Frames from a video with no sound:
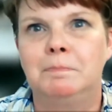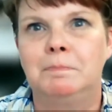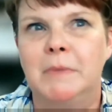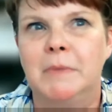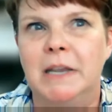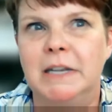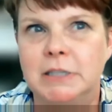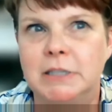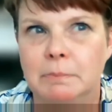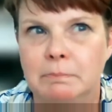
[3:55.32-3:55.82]

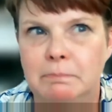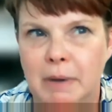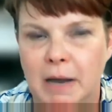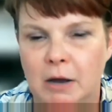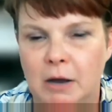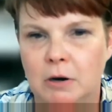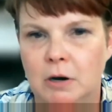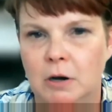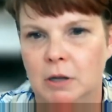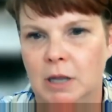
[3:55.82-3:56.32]
It's
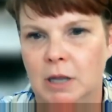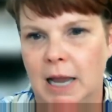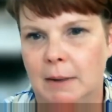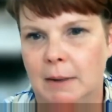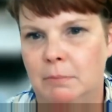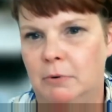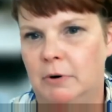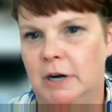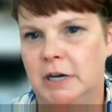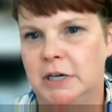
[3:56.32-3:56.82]
about
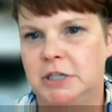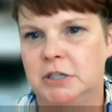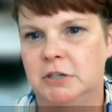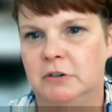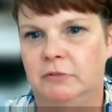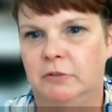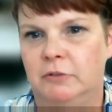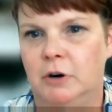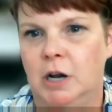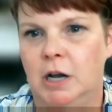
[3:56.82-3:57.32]

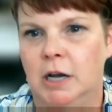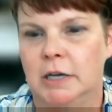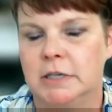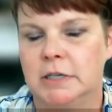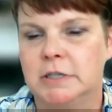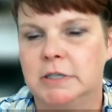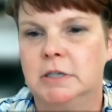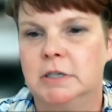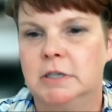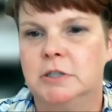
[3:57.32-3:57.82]
collaboration for
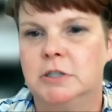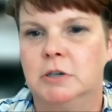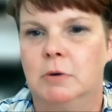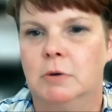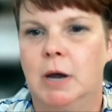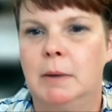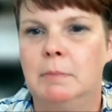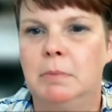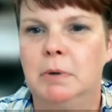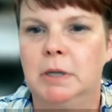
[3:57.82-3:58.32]
us. So
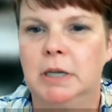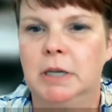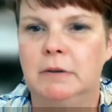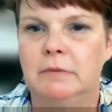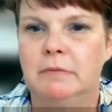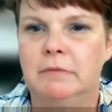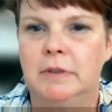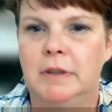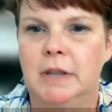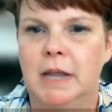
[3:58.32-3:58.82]
I
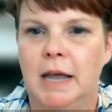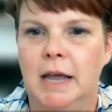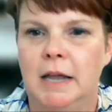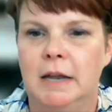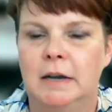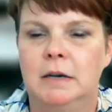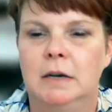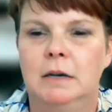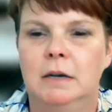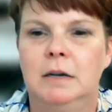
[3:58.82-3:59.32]
believe
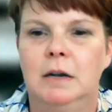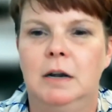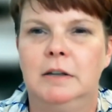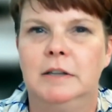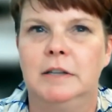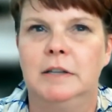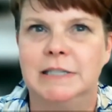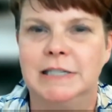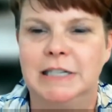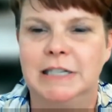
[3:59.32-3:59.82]
that
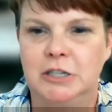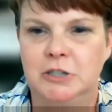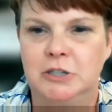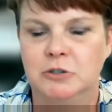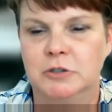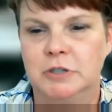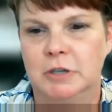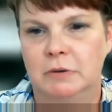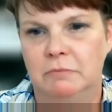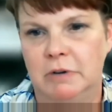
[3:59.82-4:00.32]
the
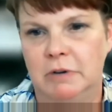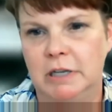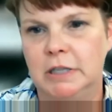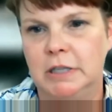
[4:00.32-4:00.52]
teachers that read